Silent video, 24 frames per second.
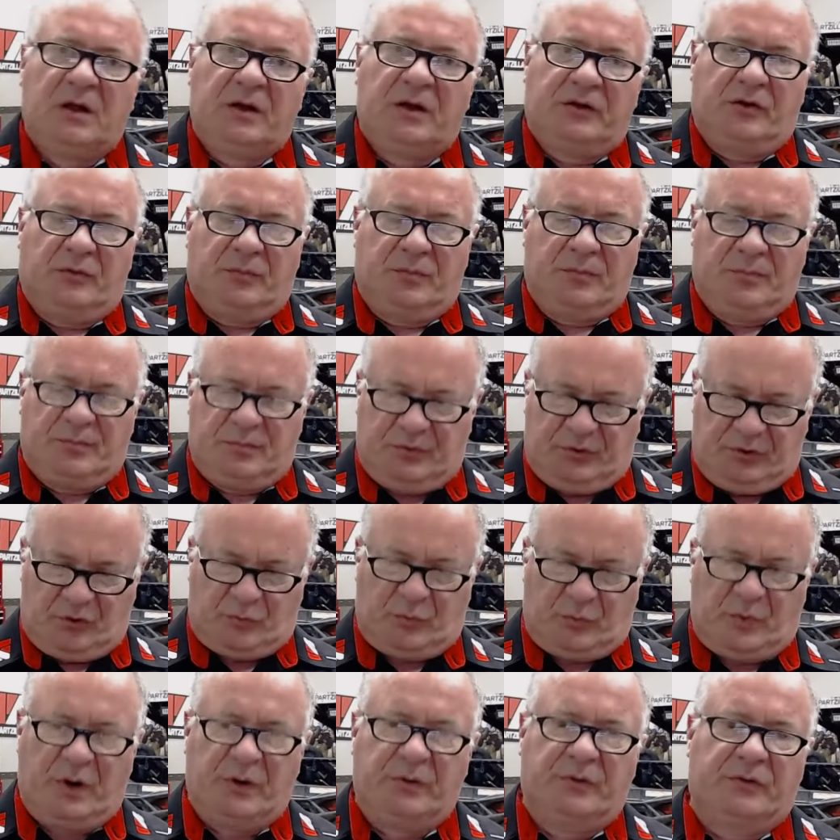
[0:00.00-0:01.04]
your
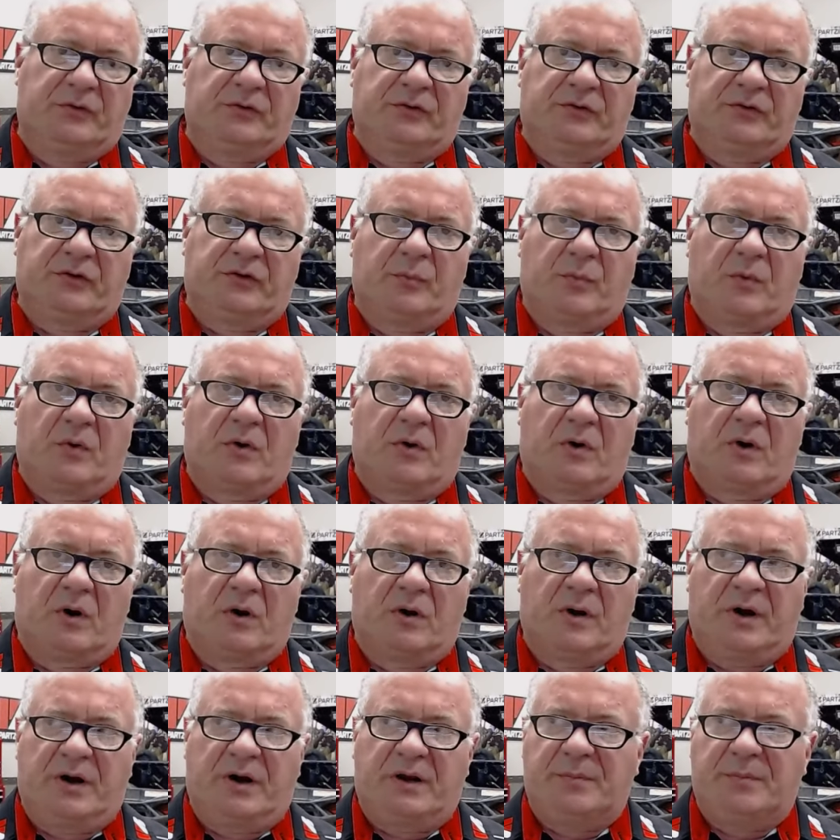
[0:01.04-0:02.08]
rotors were
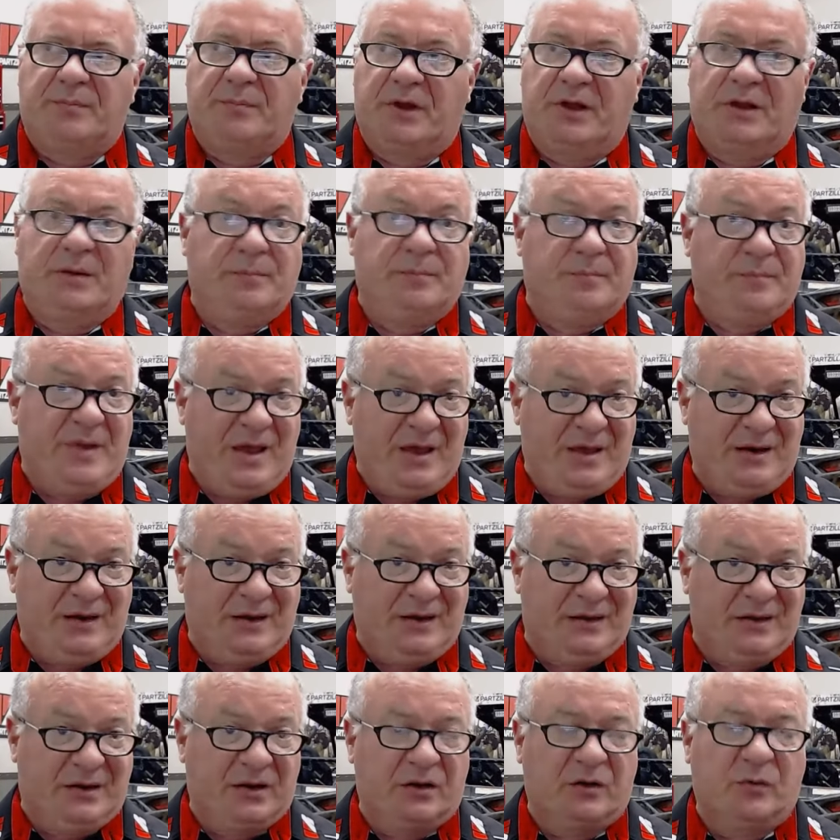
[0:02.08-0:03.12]
already
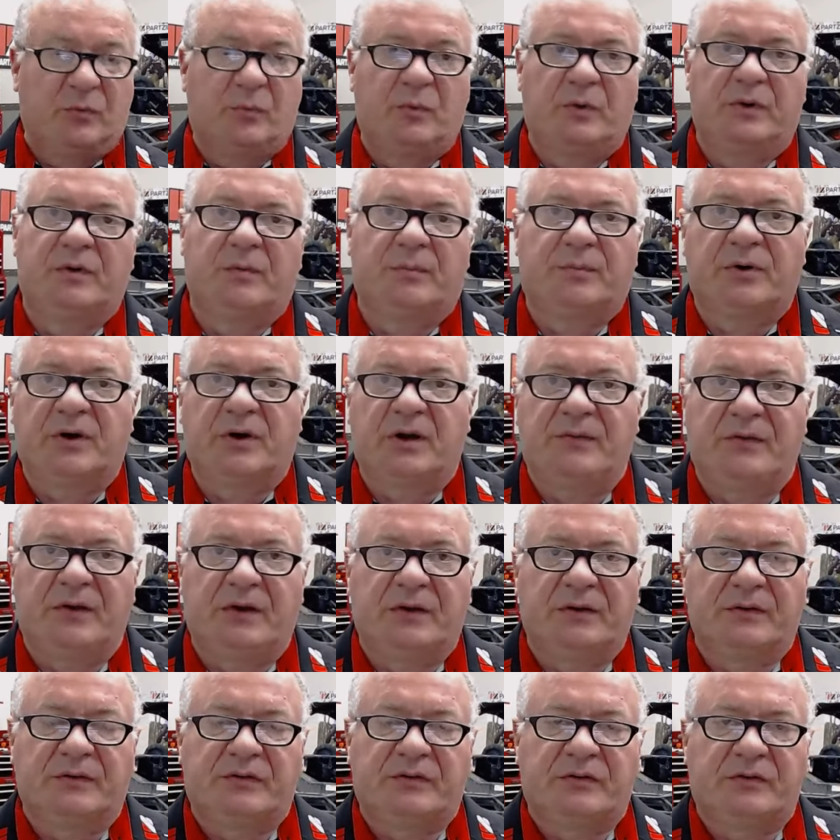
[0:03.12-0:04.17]
embedded with the
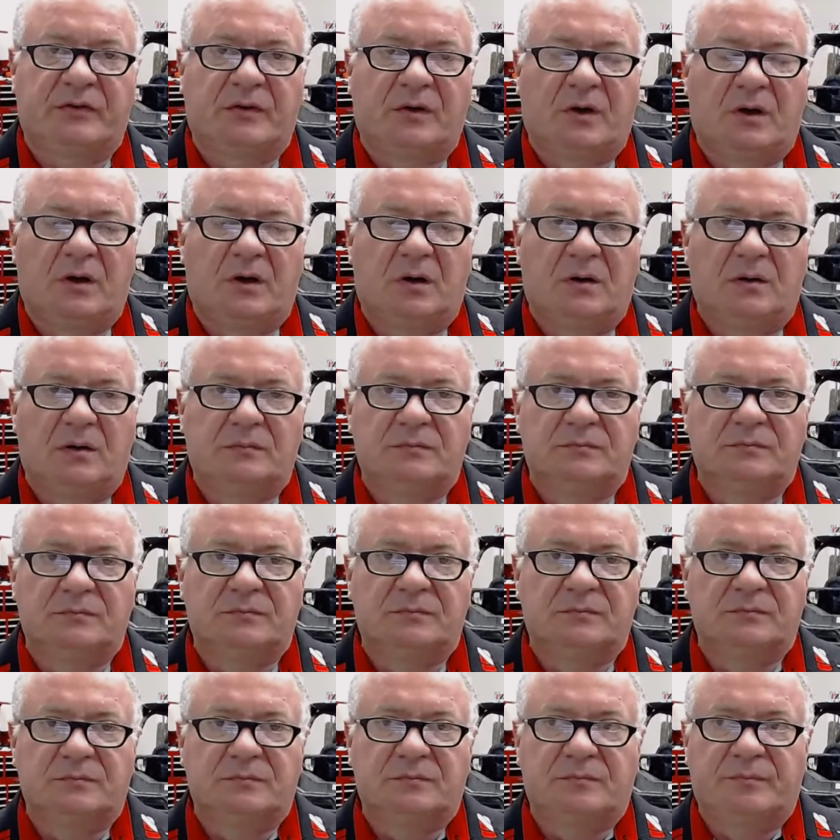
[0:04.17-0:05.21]
previous
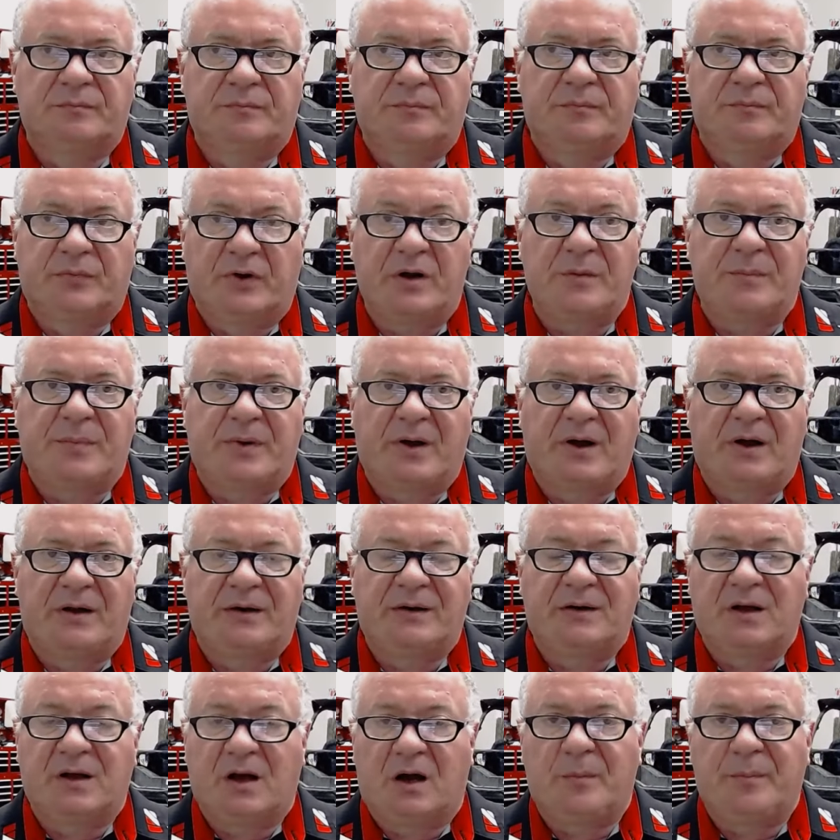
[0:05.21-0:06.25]
brake pad
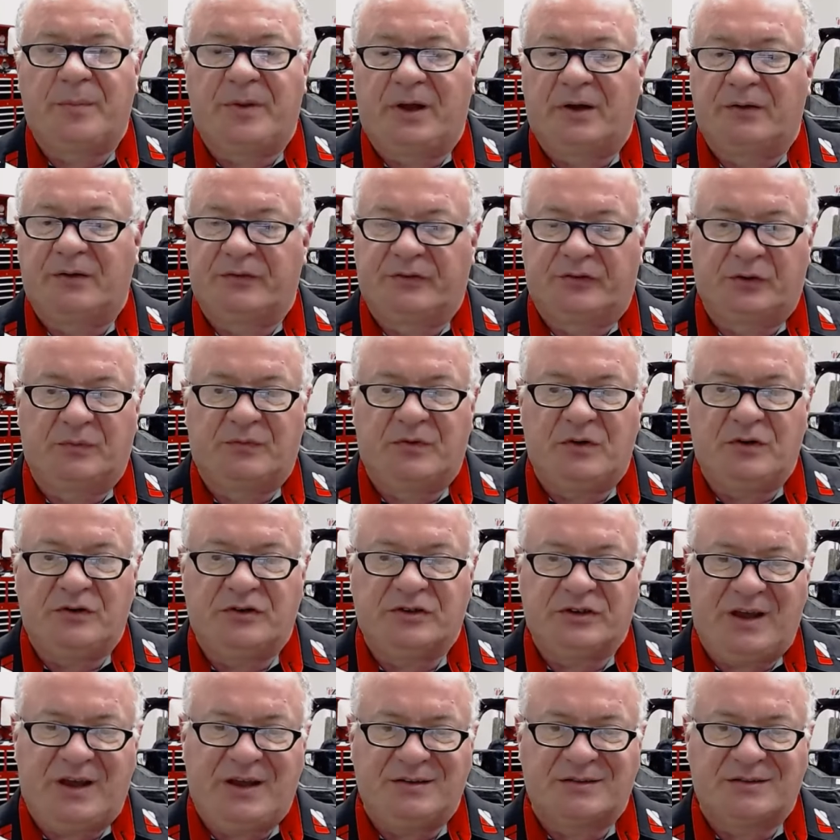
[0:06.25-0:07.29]
compound. So if you
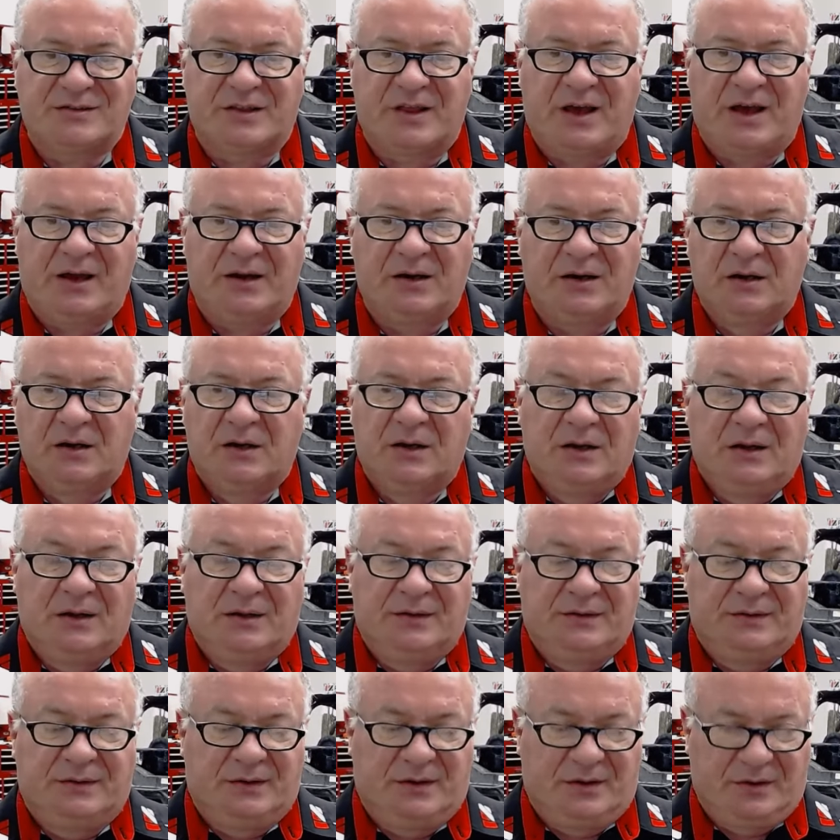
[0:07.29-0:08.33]
change that,
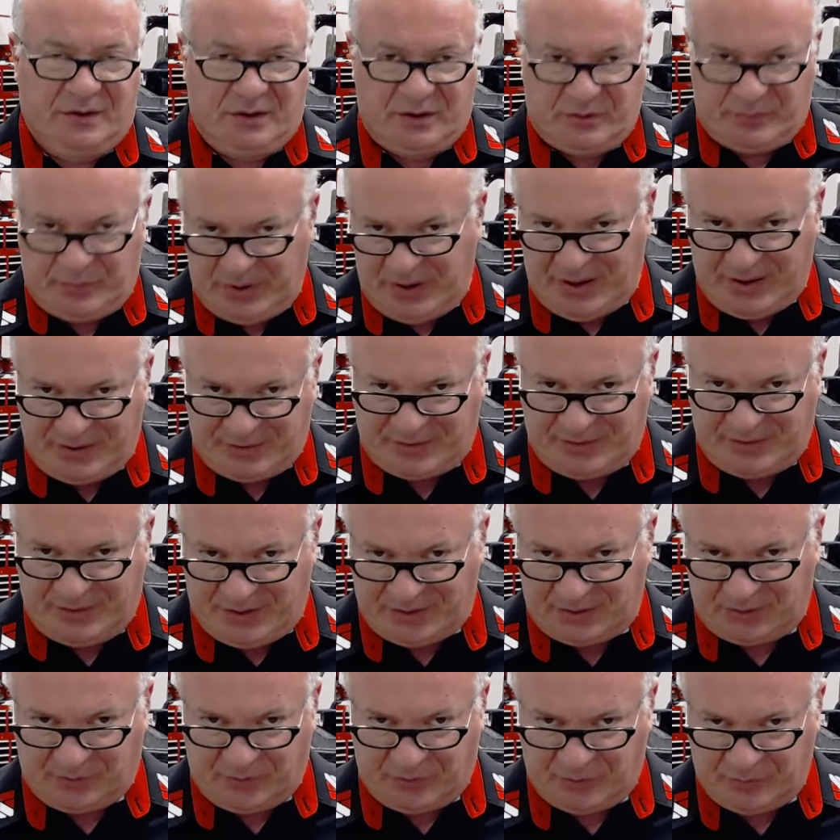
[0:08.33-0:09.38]
they're going to react to
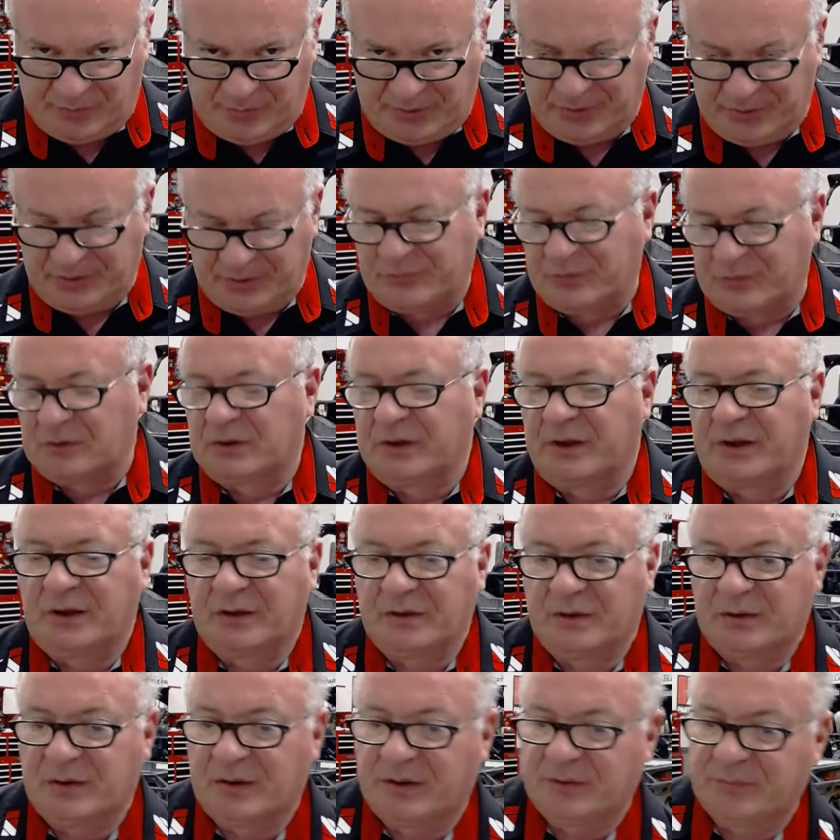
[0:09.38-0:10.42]
that a little bit differently.
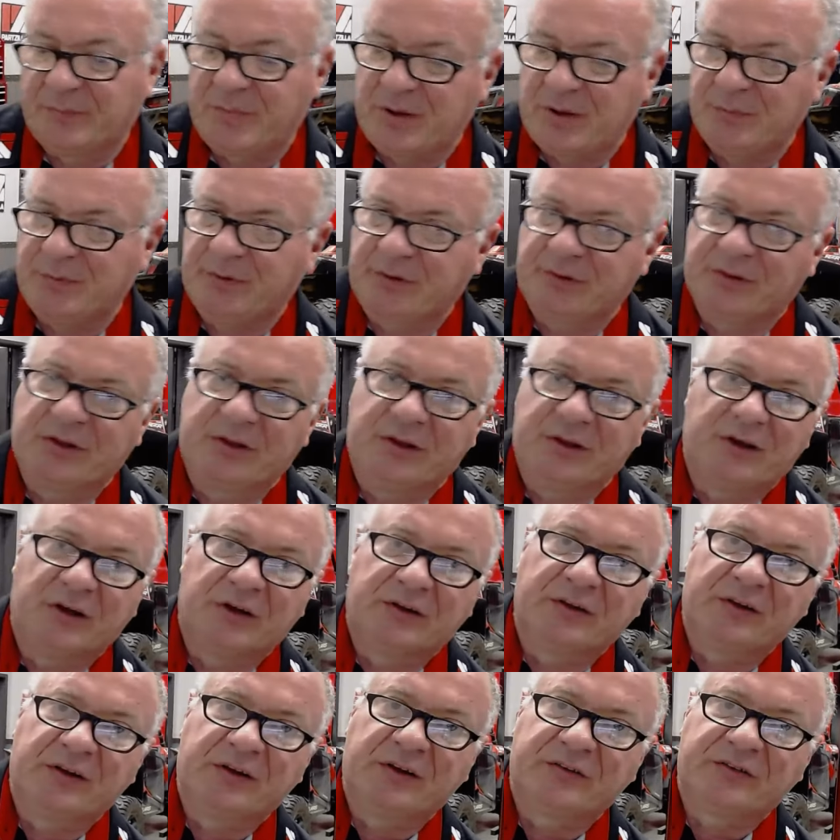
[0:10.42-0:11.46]
And that may be
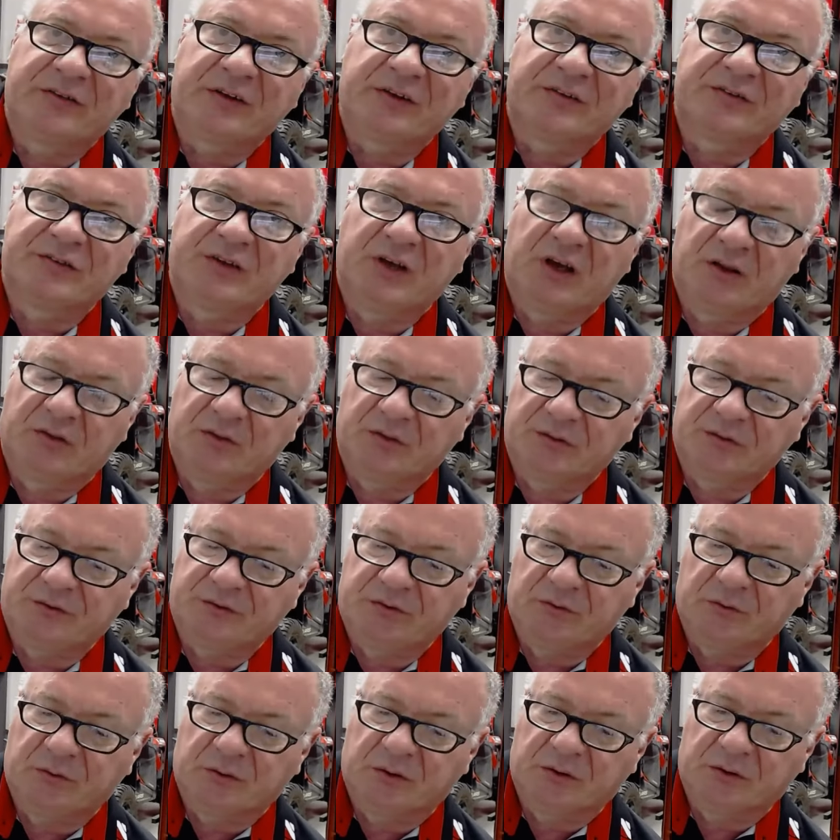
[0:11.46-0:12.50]
the hissing sound that
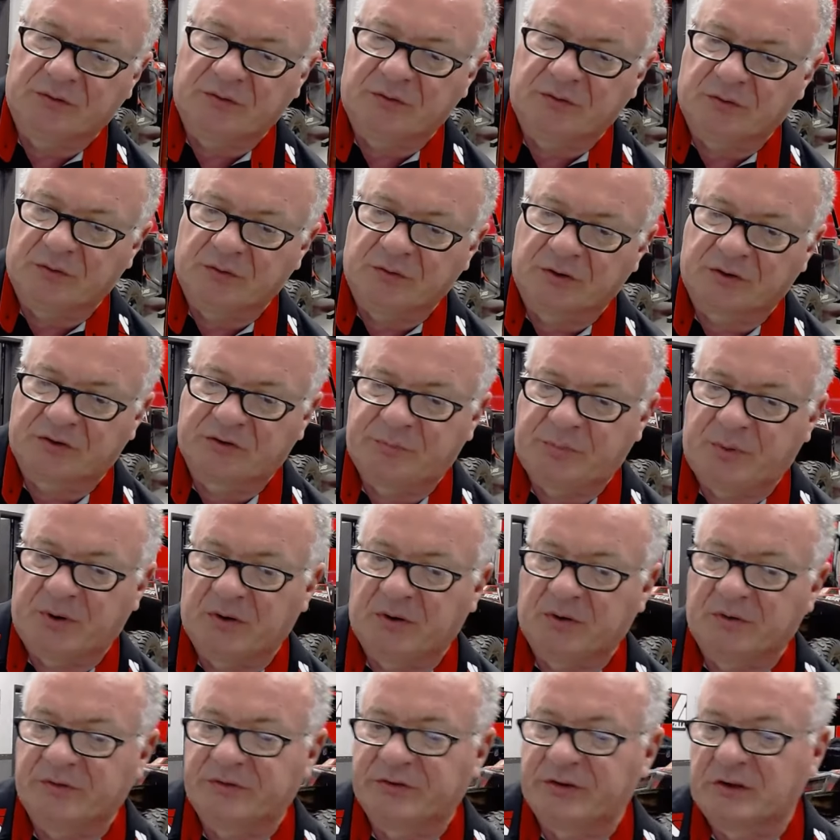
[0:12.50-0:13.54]
you're
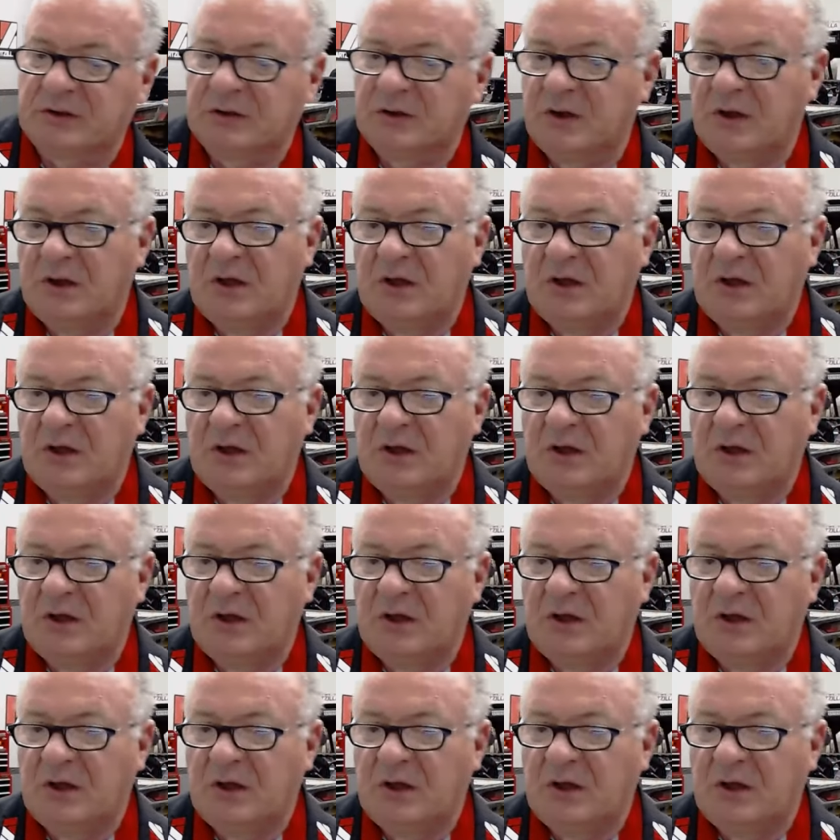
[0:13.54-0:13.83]
experiencing.